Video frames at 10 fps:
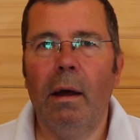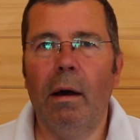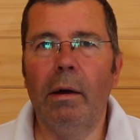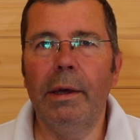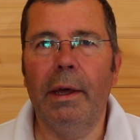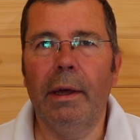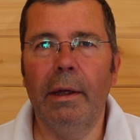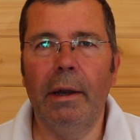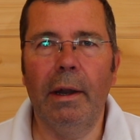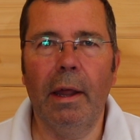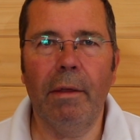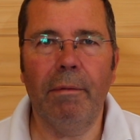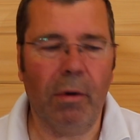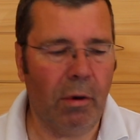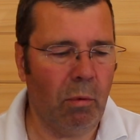Hi, and
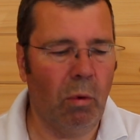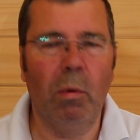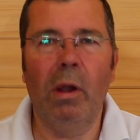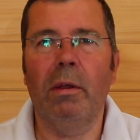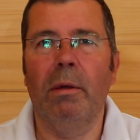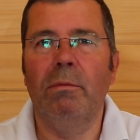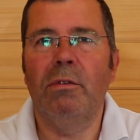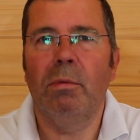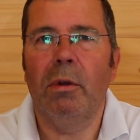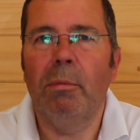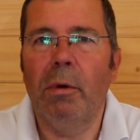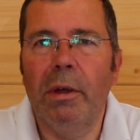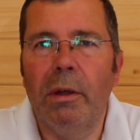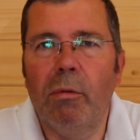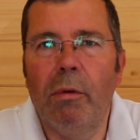another very warm welcome to one of
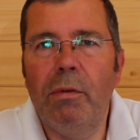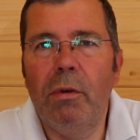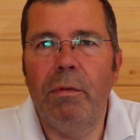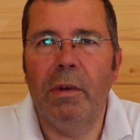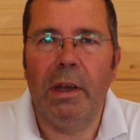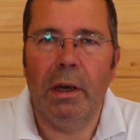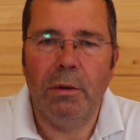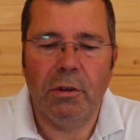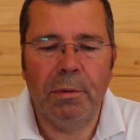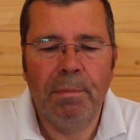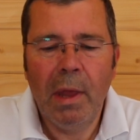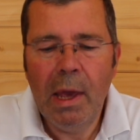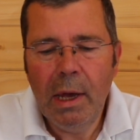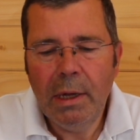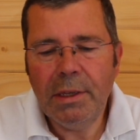my review videos.
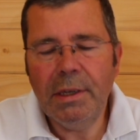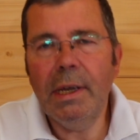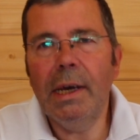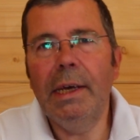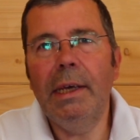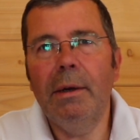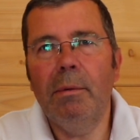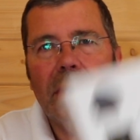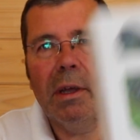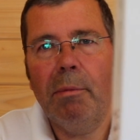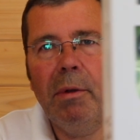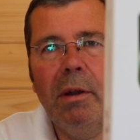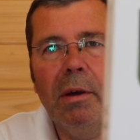Today we're going to be